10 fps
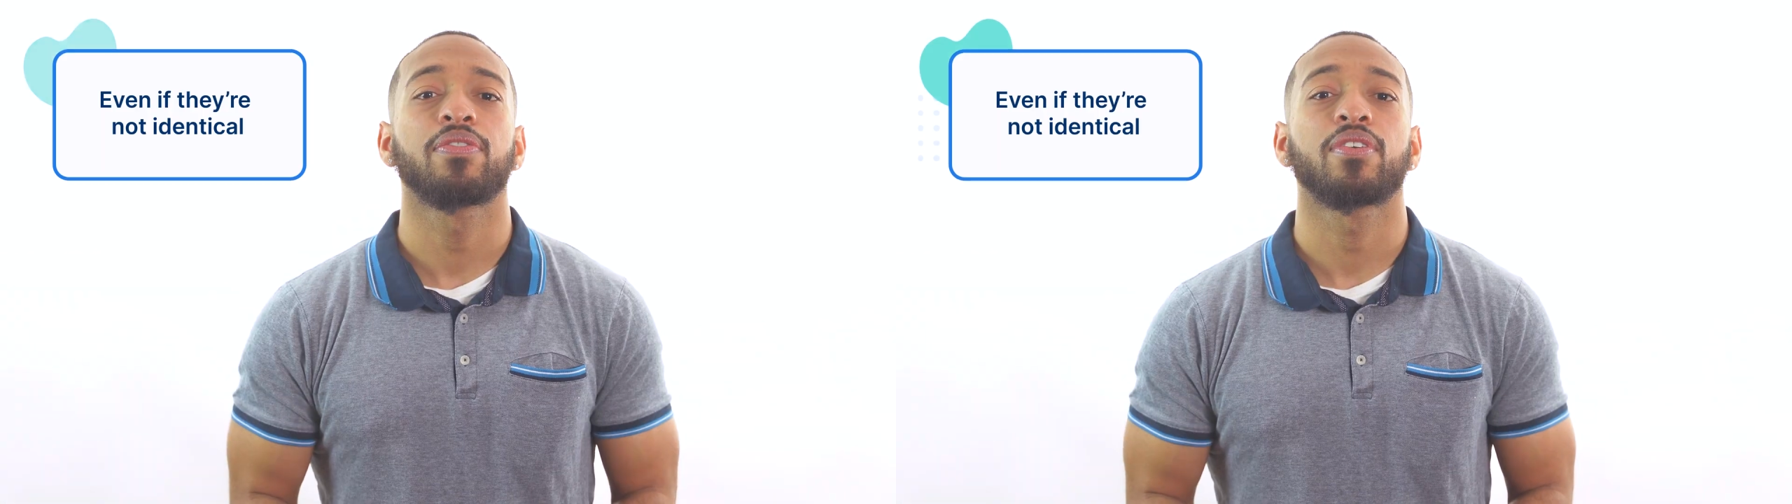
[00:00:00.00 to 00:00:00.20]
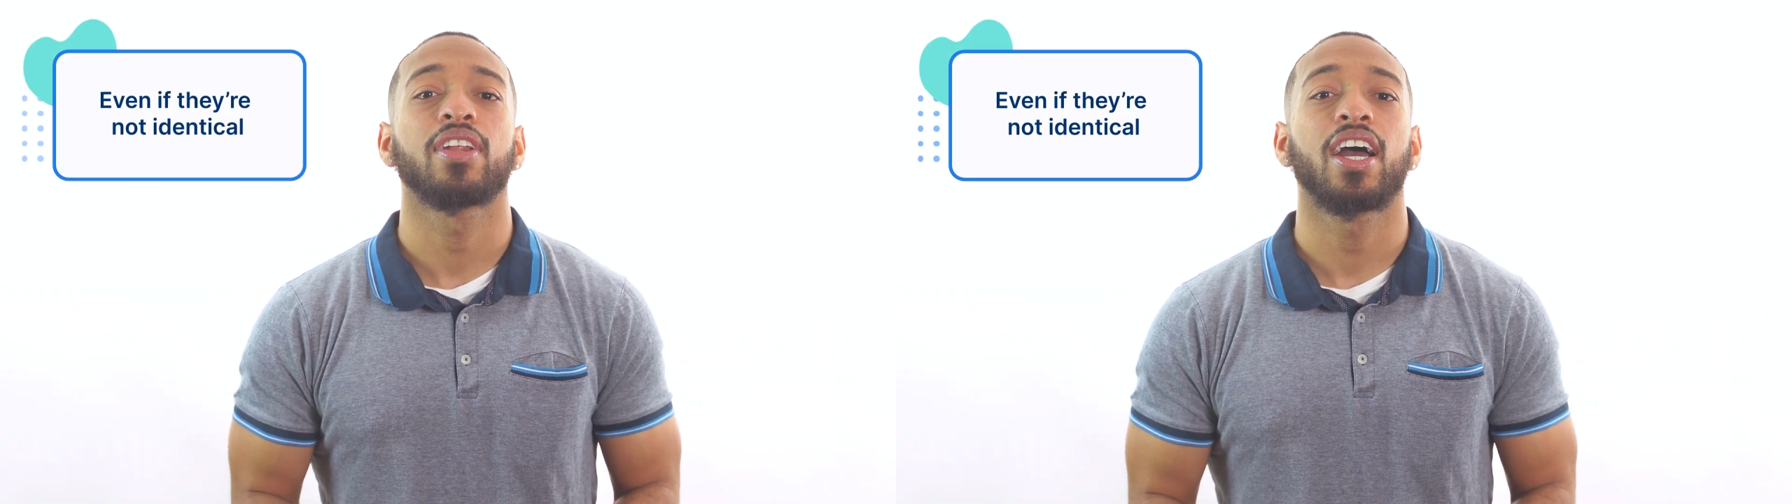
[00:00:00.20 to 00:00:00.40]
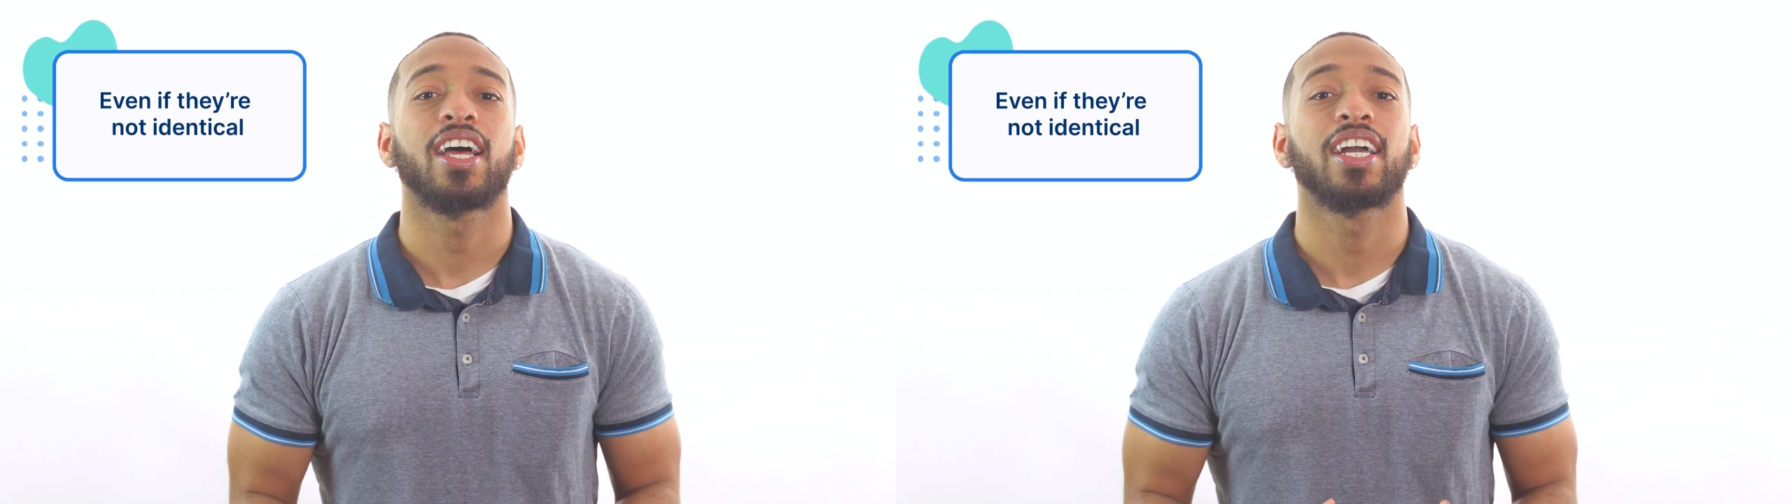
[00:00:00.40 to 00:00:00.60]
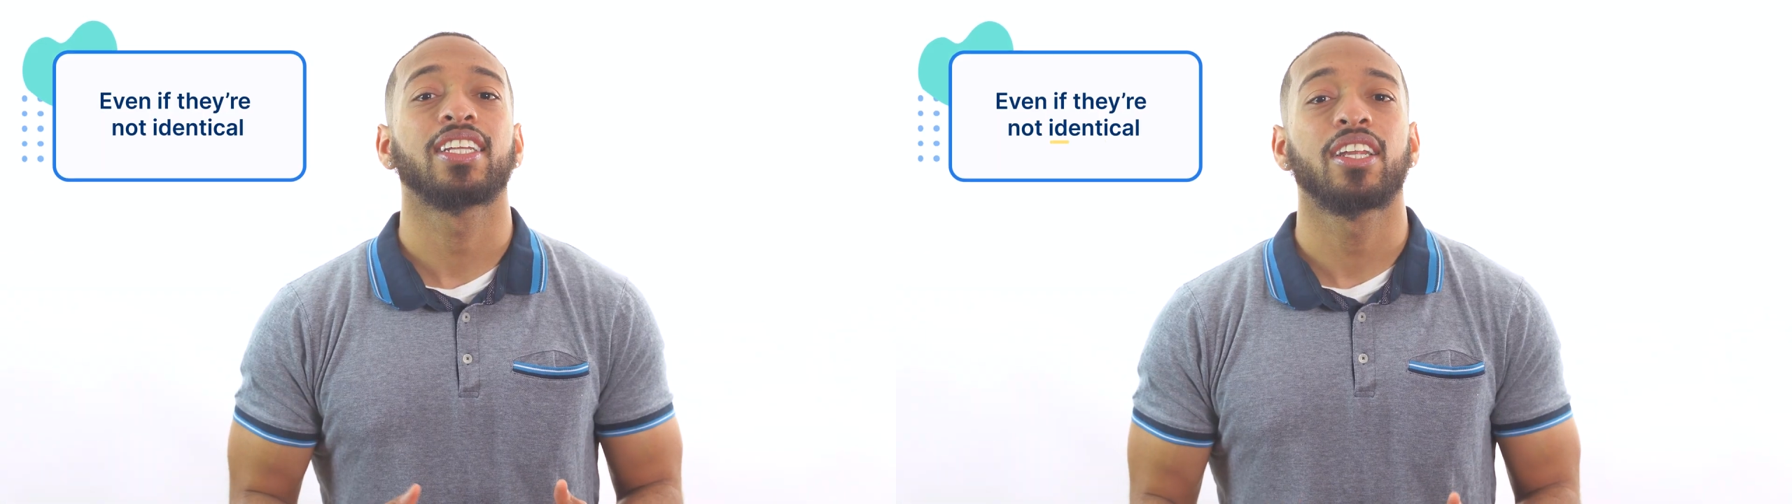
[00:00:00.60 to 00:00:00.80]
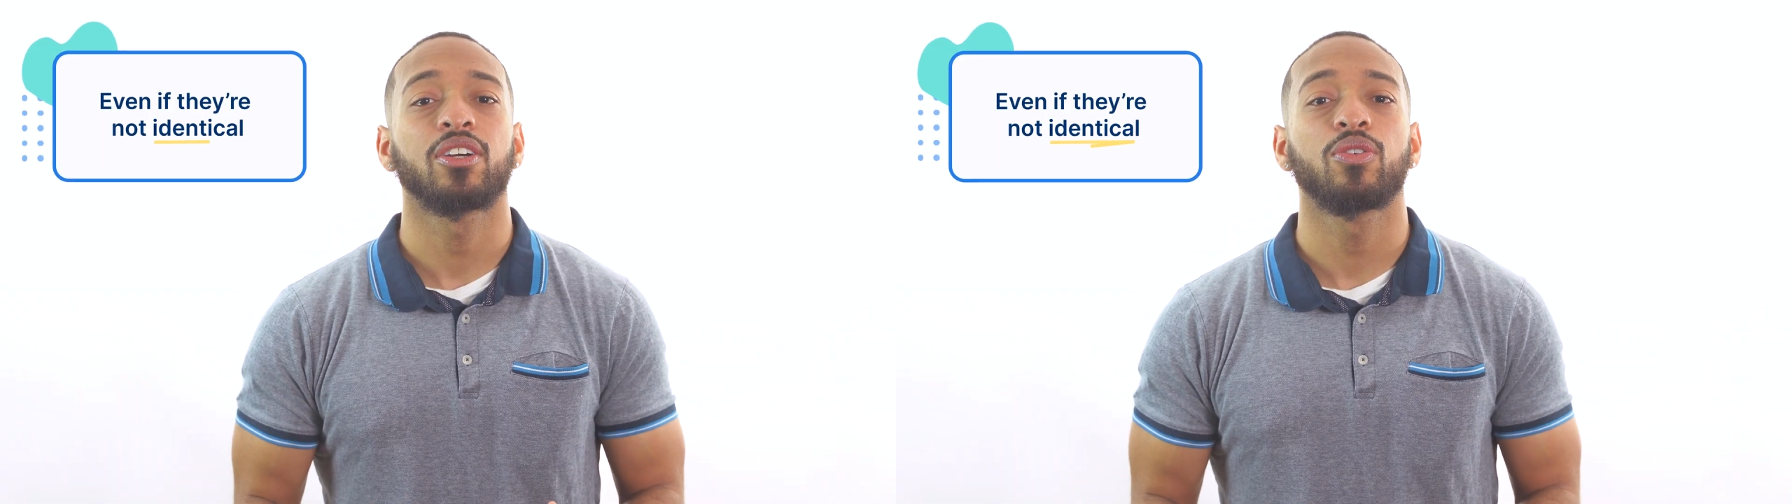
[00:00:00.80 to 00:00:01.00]
they're not
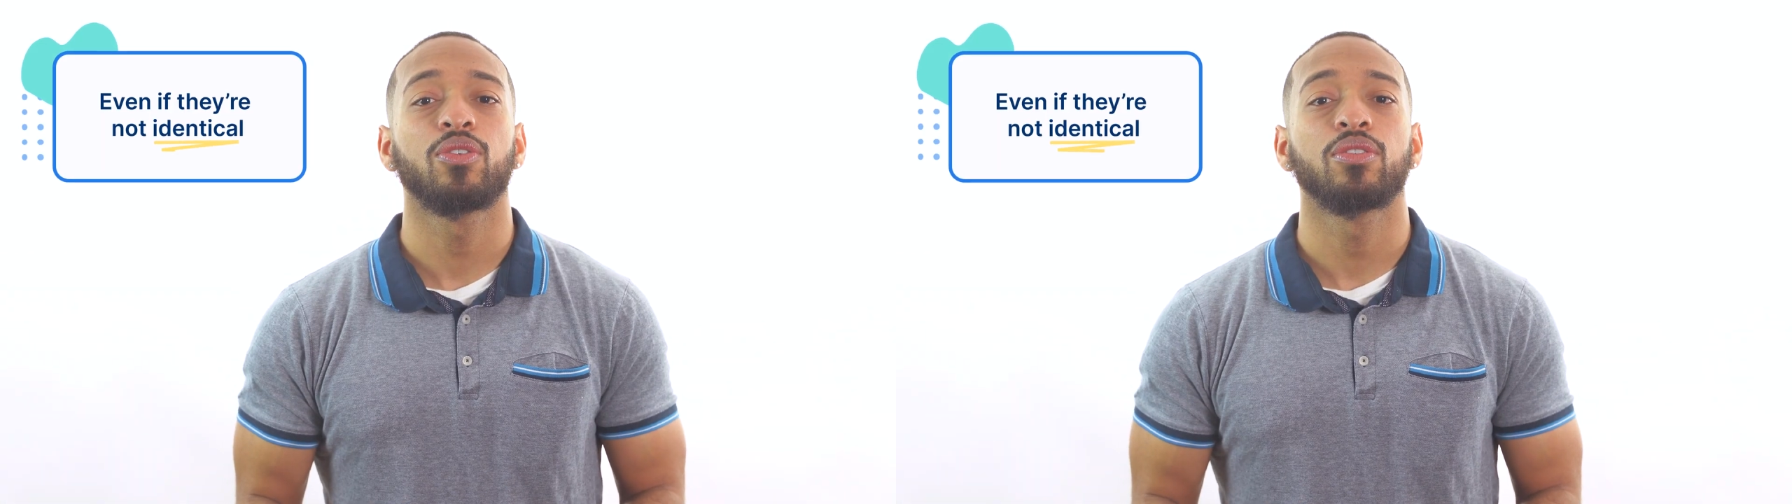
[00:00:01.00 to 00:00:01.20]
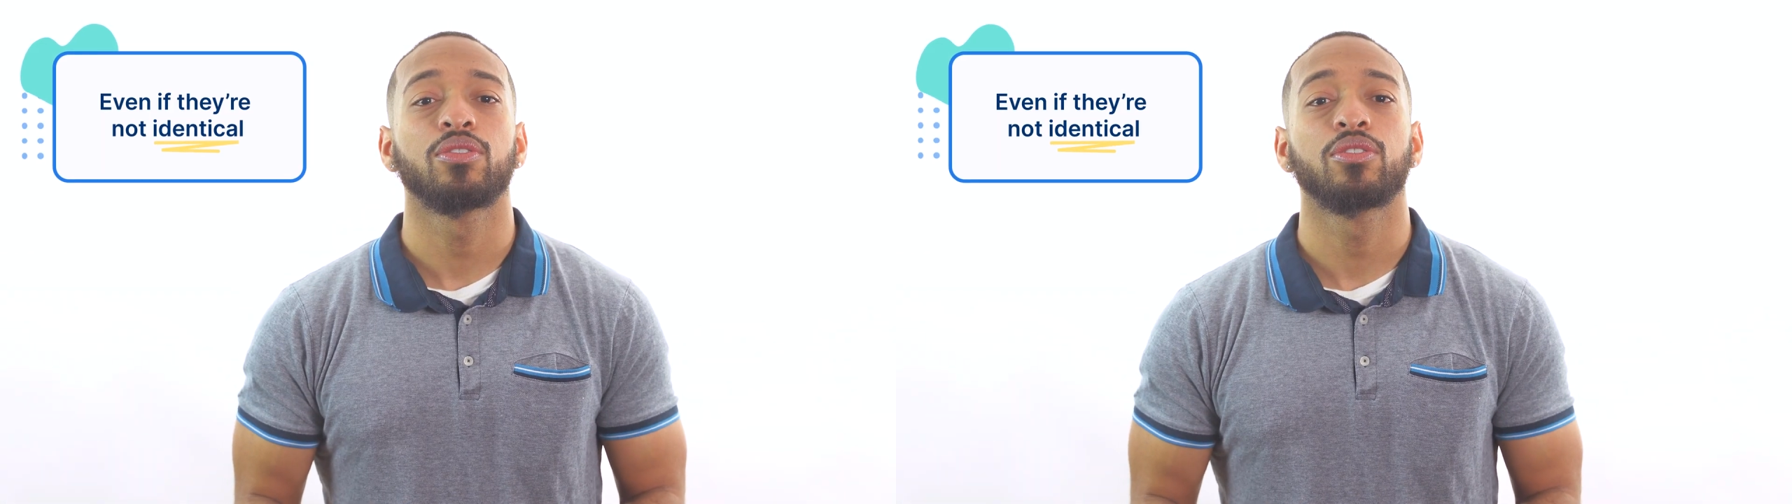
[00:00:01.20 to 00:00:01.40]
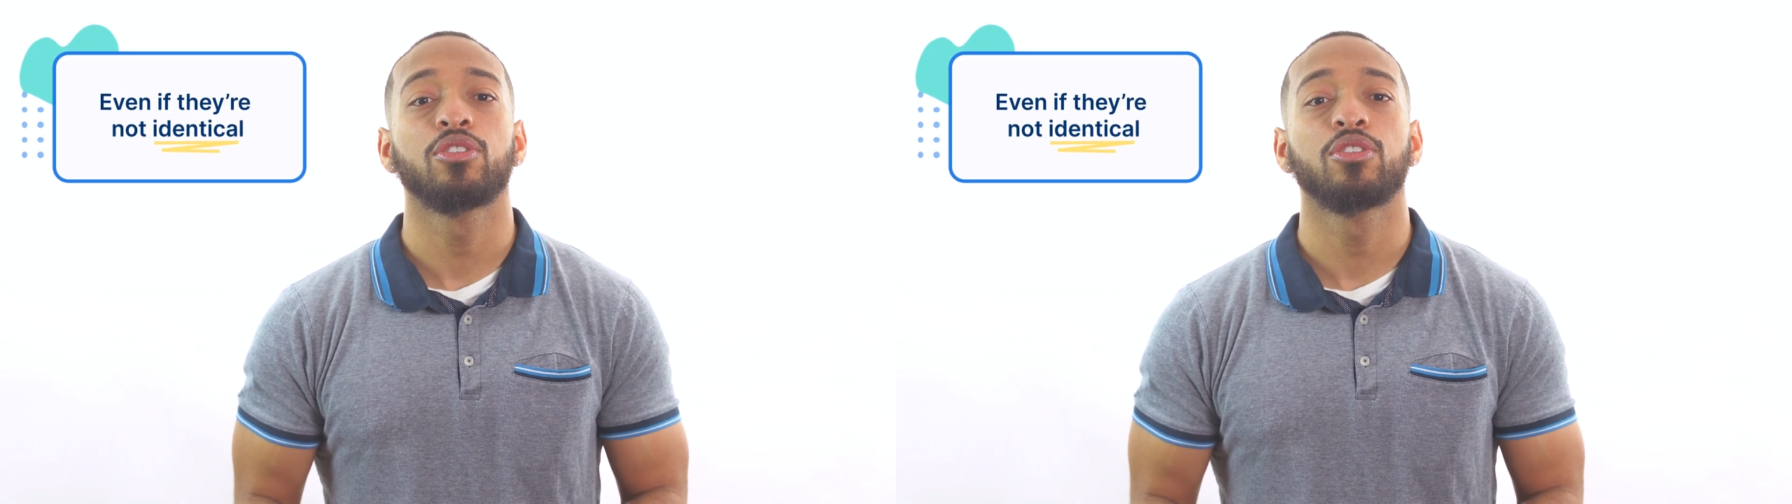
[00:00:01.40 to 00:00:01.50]
identical,